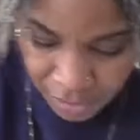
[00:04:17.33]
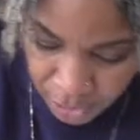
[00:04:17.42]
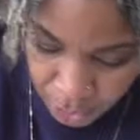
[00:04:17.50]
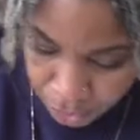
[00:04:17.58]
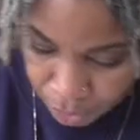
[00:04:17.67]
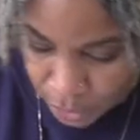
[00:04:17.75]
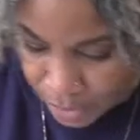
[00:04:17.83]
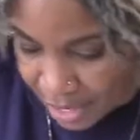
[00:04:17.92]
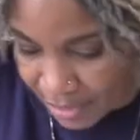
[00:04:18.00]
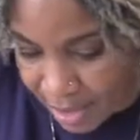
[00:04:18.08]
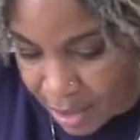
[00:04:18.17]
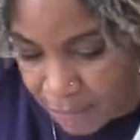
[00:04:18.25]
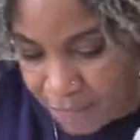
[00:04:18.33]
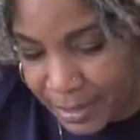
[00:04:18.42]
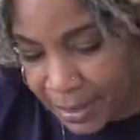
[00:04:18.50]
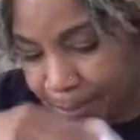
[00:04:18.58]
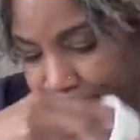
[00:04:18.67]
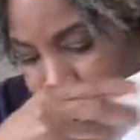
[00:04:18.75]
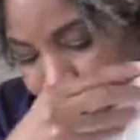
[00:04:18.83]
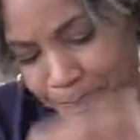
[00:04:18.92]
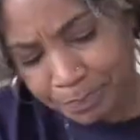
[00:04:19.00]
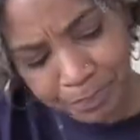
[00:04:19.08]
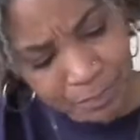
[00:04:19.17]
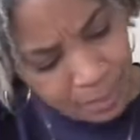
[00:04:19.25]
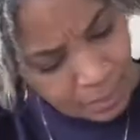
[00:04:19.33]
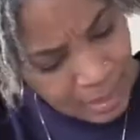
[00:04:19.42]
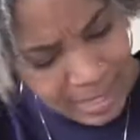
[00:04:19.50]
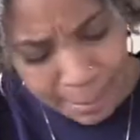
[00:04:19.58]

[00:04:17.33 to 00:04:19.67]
little throw together outfit. And